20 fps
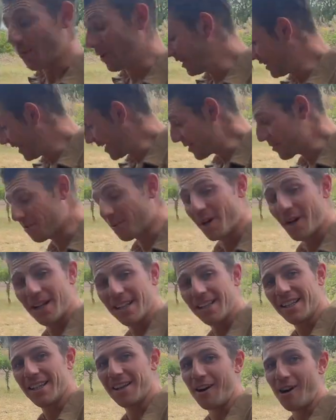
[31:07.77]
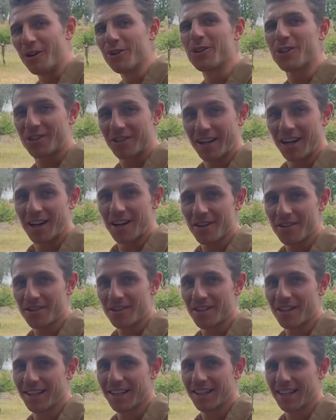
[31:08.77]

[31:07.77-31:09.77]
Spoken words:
with this one on the stairs,